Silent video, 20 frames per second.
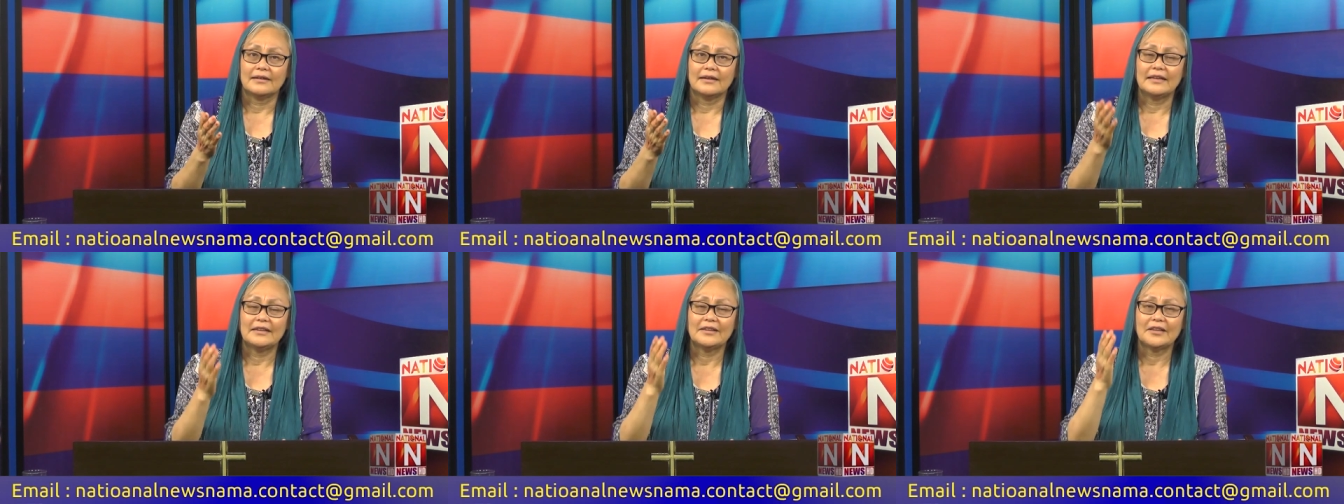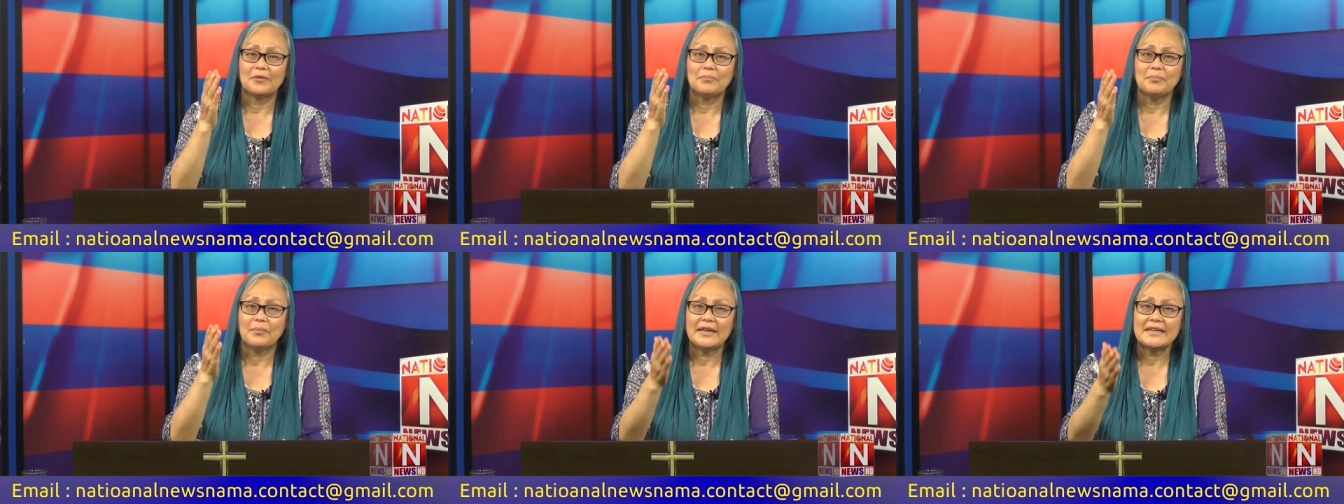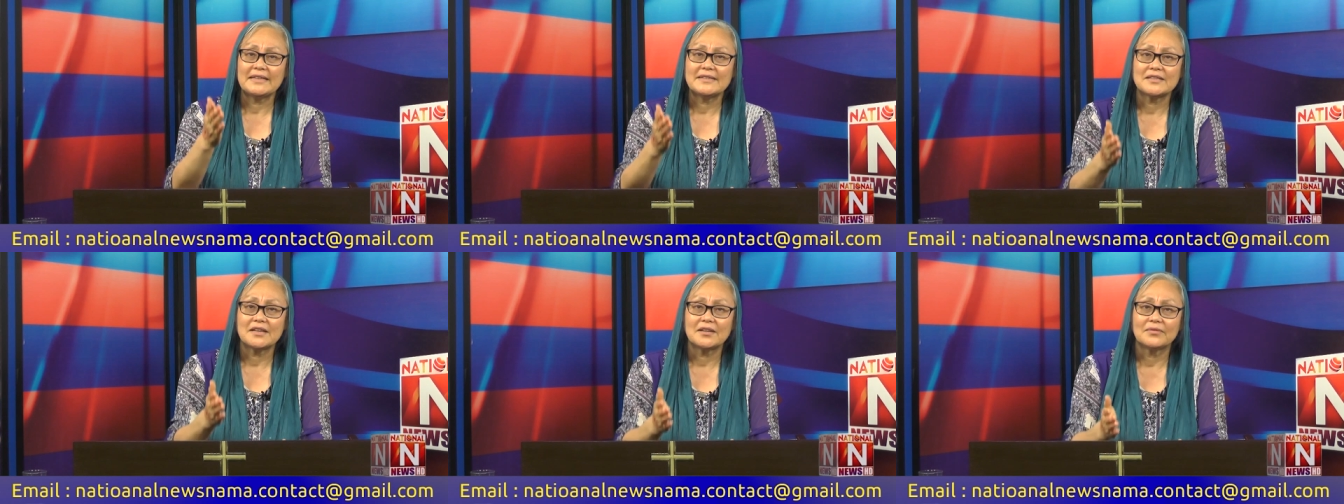In the
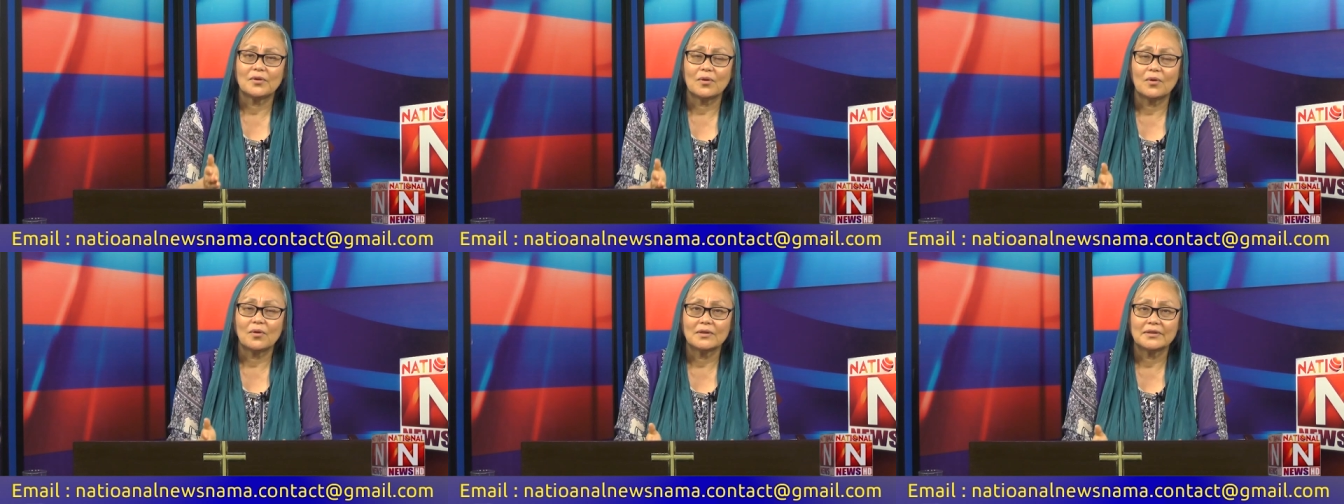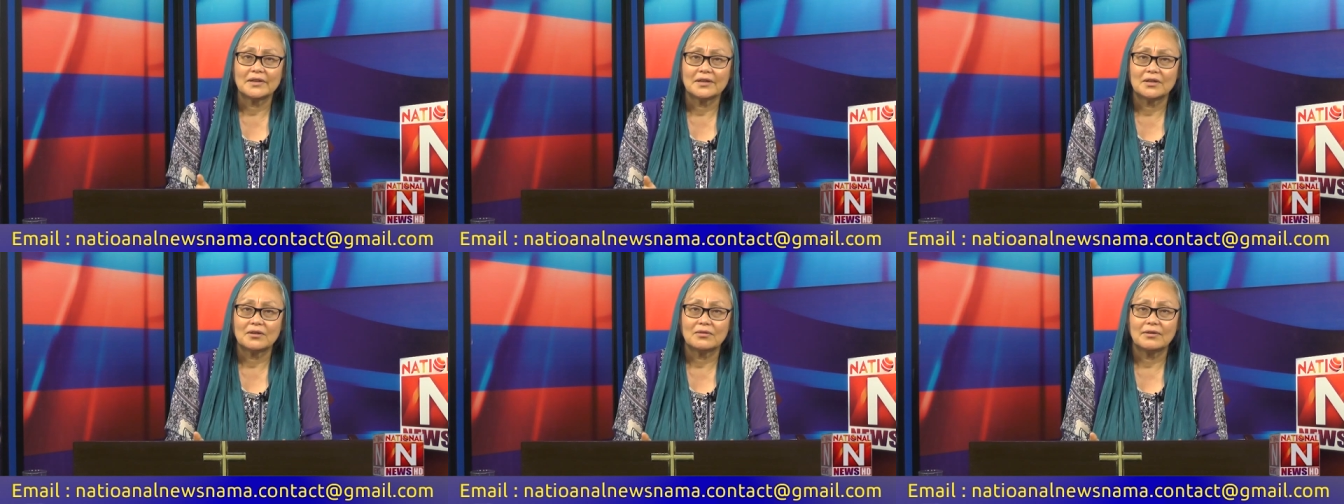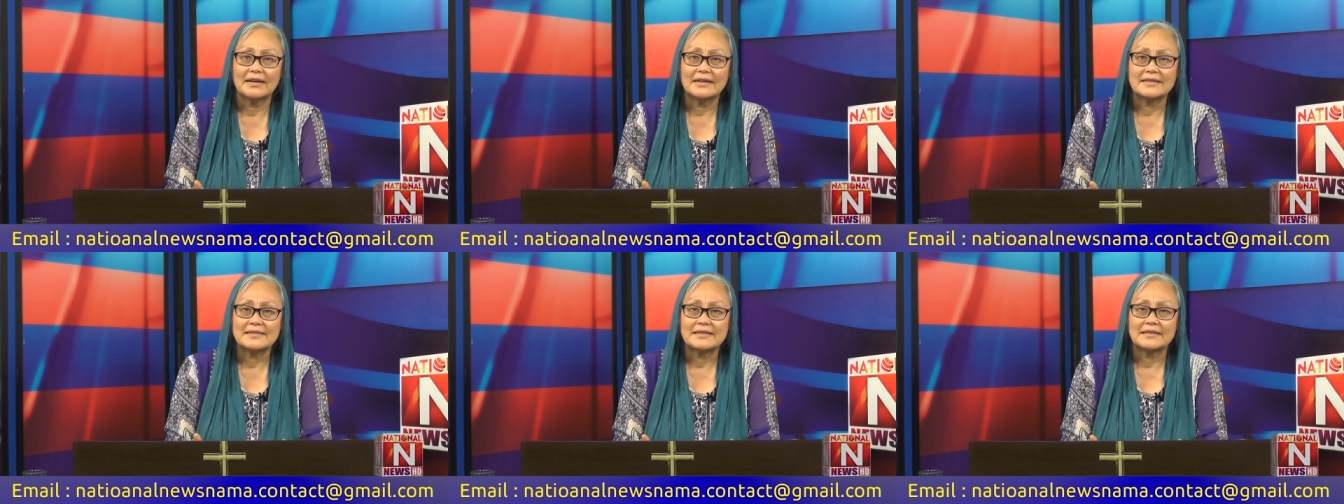midst of all the
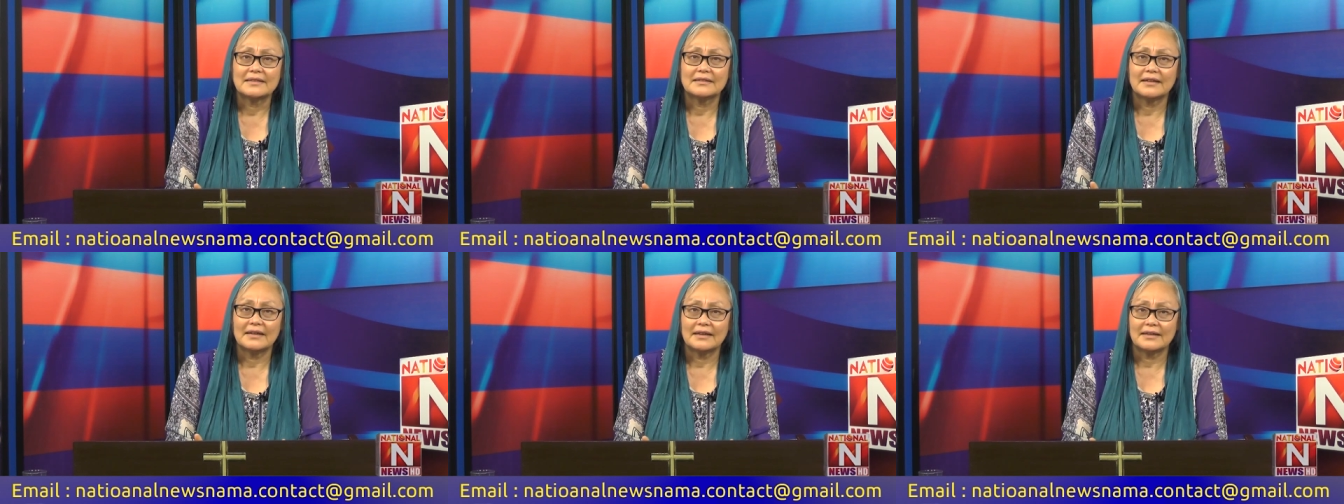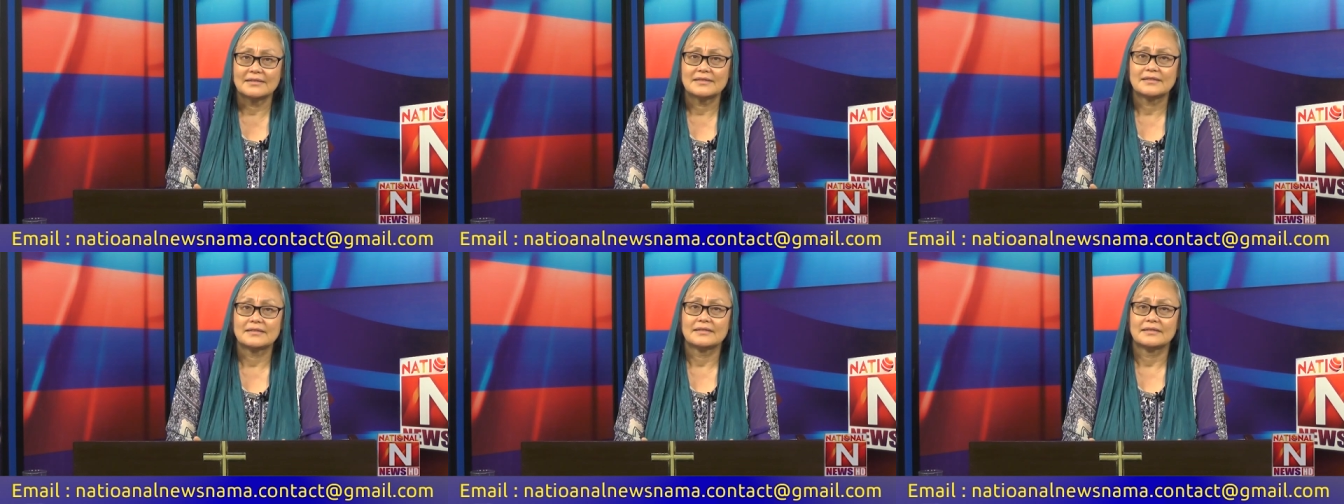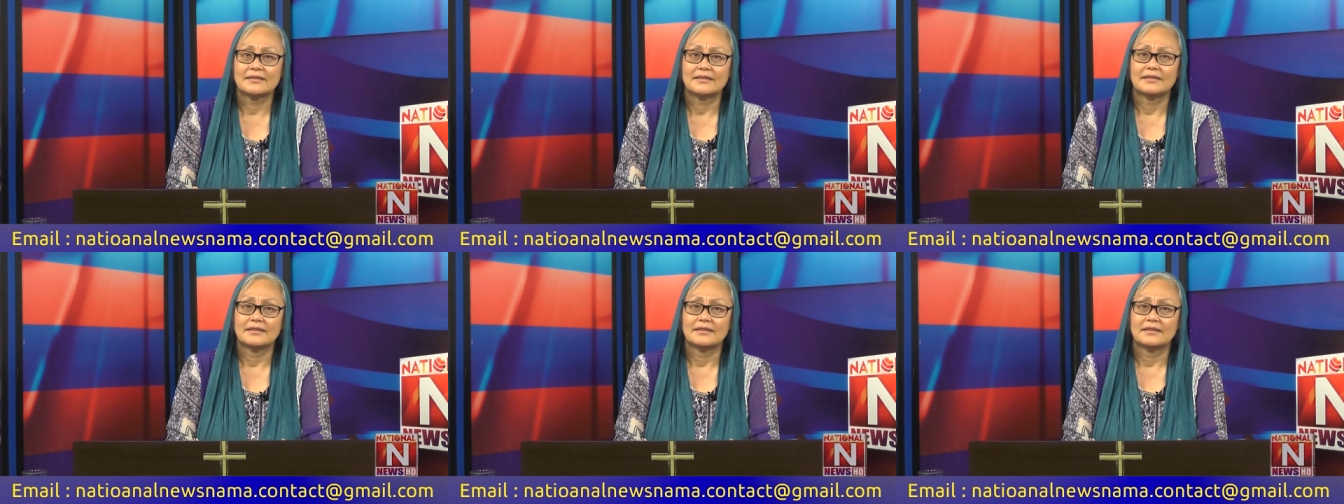craziness,